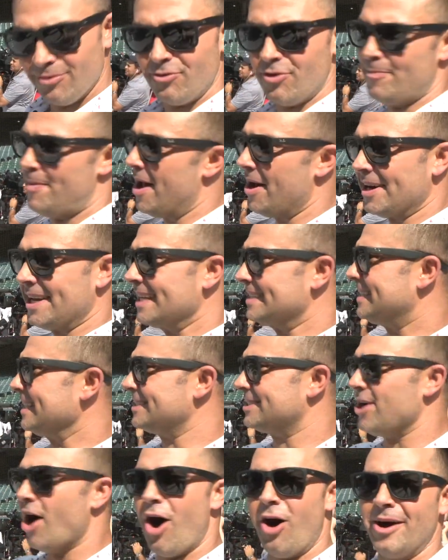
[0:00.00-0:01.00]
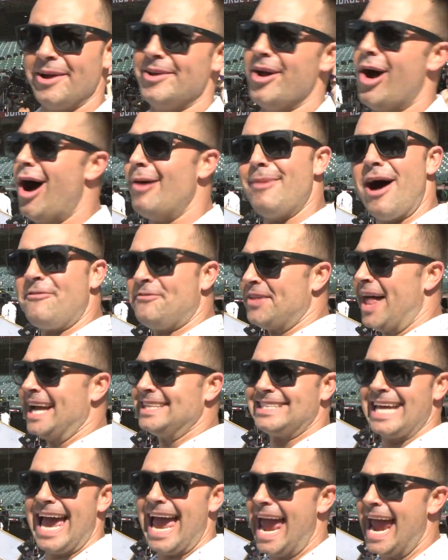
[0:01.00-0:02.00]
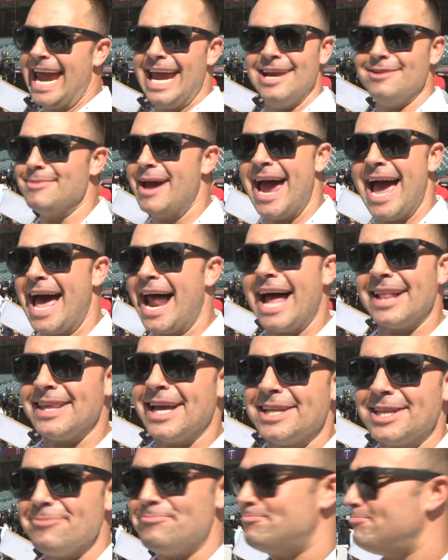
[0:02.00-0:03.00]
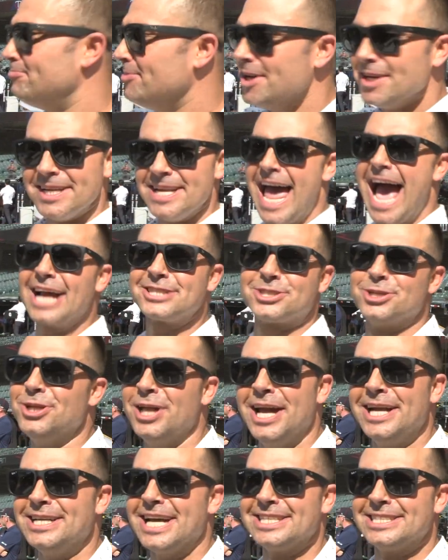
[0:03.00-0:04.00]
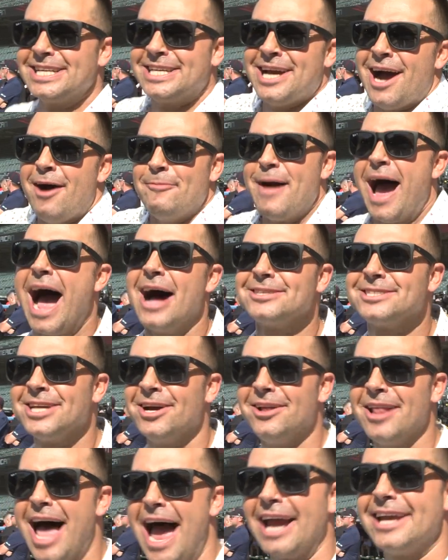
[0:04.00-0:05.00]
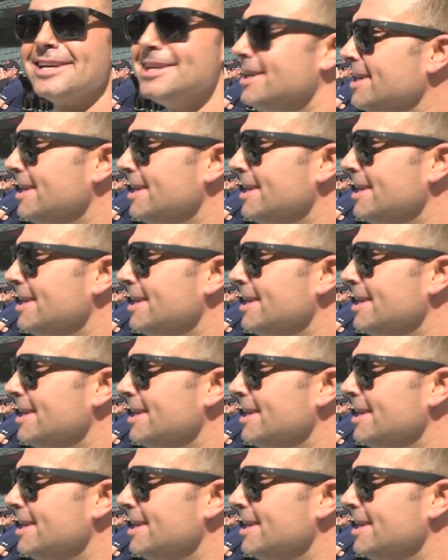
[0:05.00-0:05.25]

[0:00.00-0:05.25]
we better get this going, y'all. My flight to 8, man. I think the National League doesn't come out till like